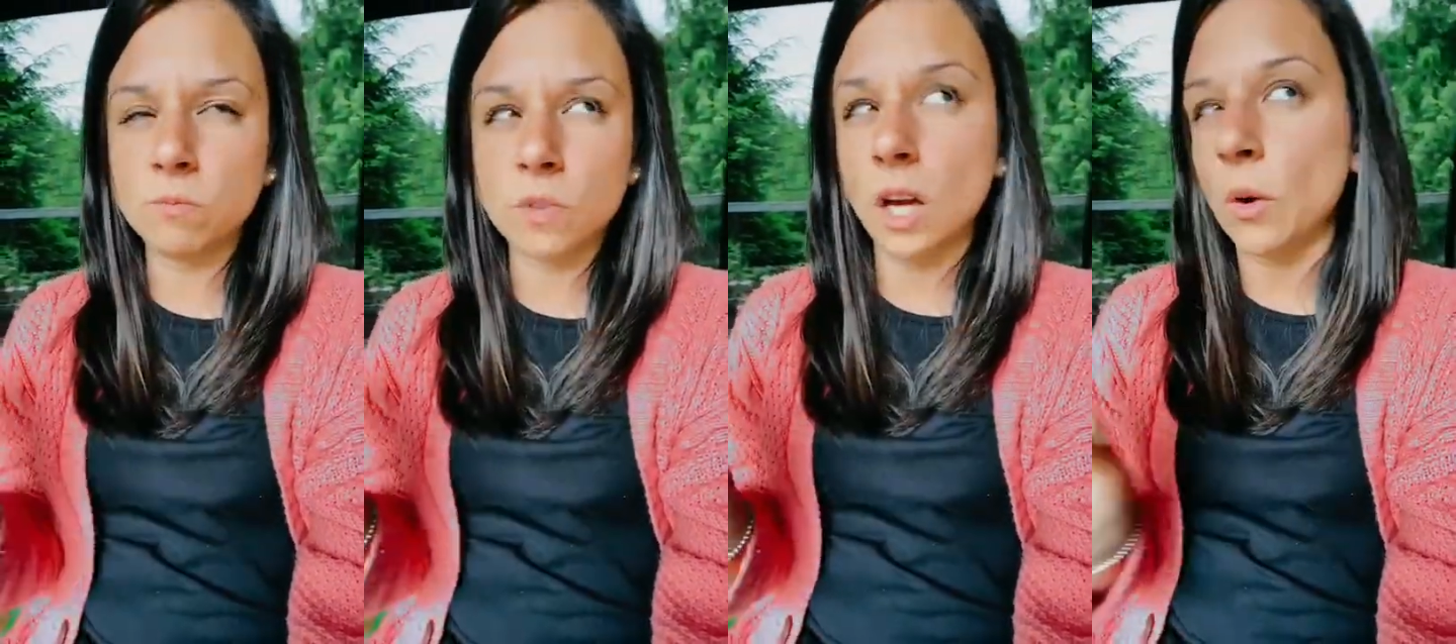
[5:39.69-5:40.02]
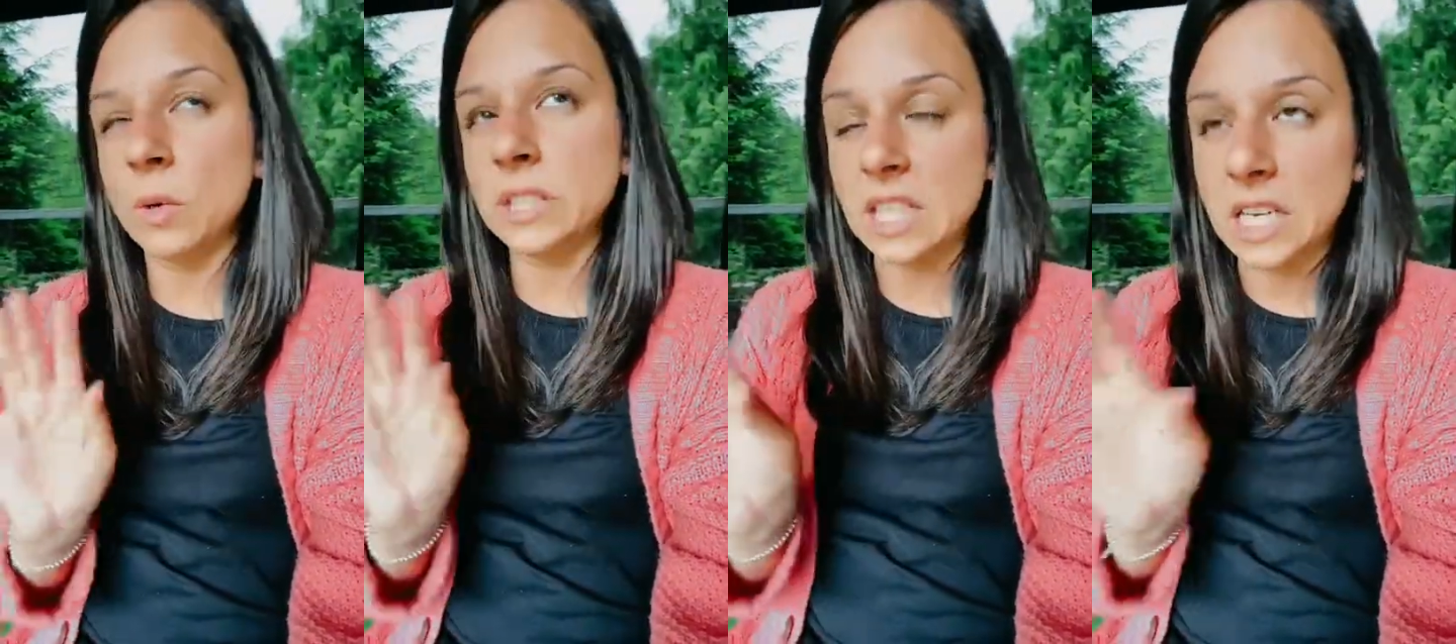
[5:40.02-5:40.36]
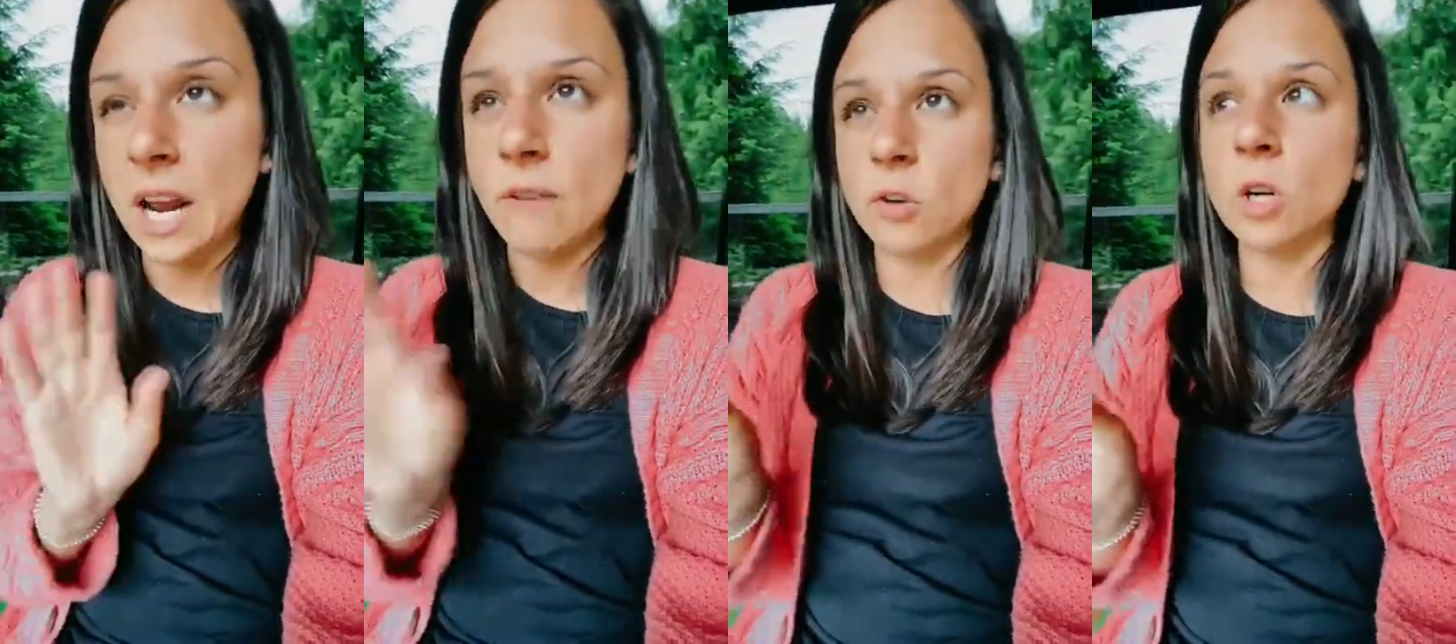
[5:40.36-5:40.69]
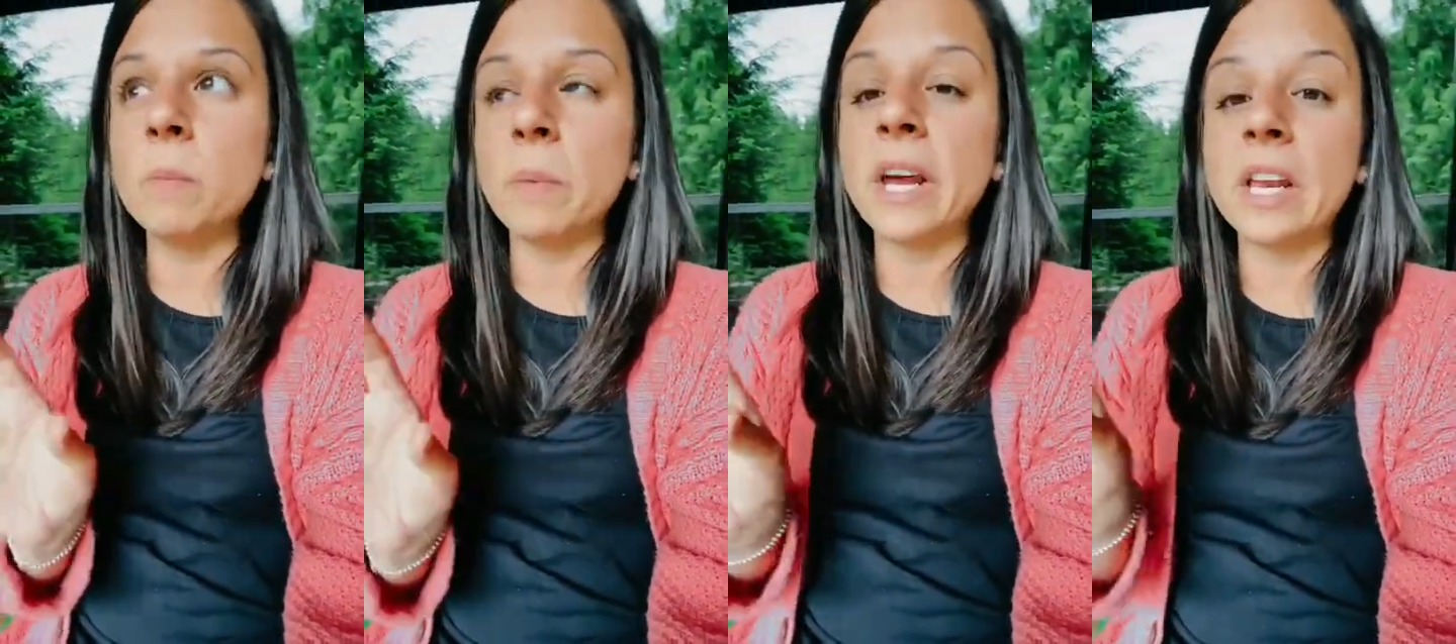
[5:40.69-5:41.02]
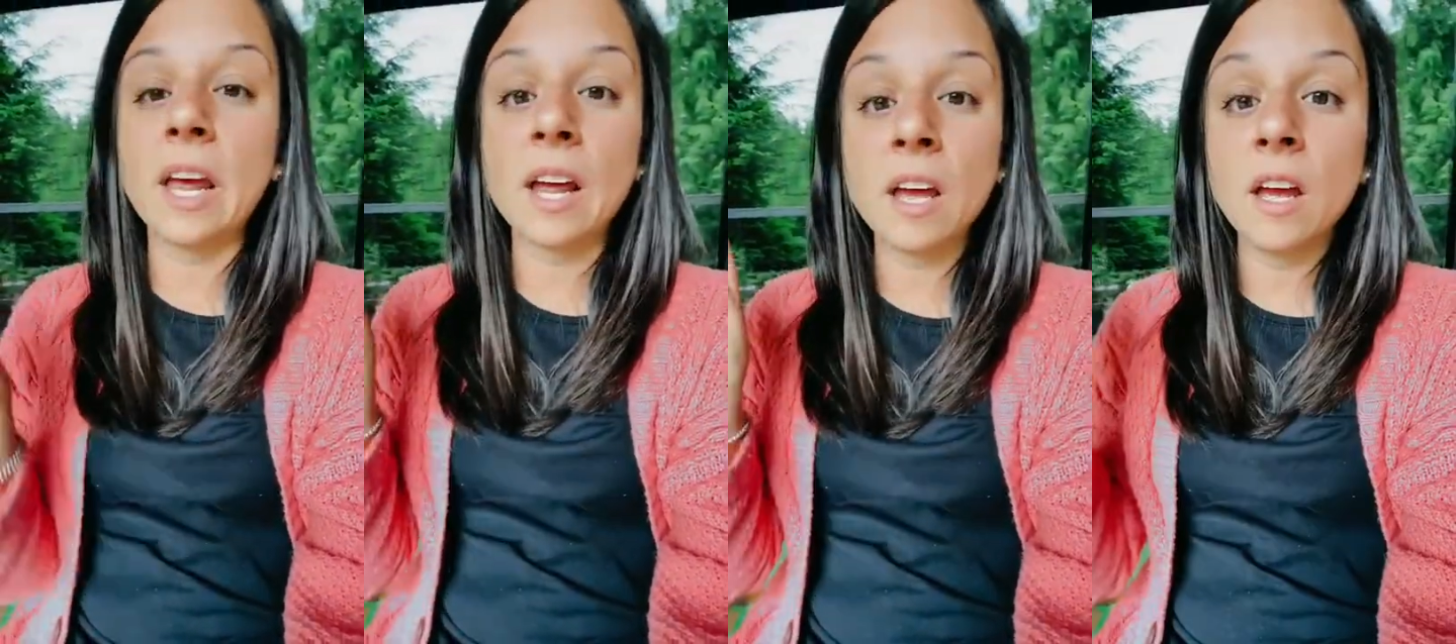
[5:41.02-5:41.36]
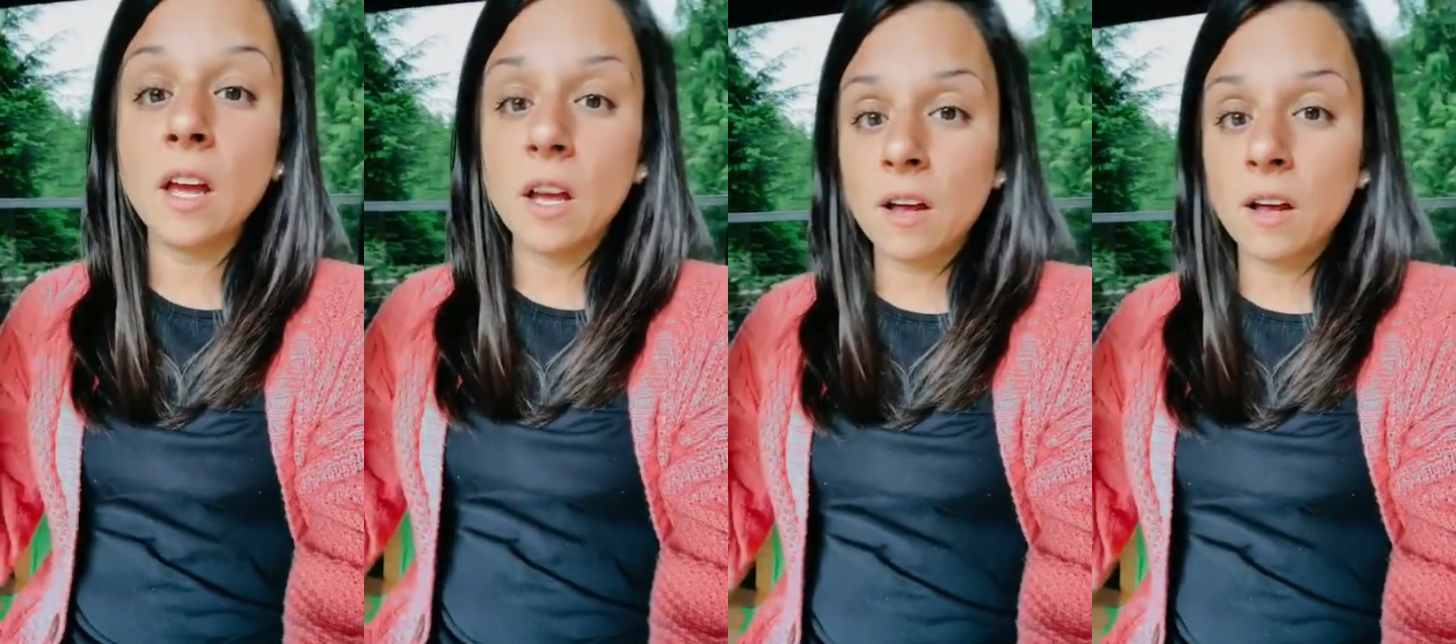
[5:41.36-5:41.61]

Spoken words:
not I want to say never, but like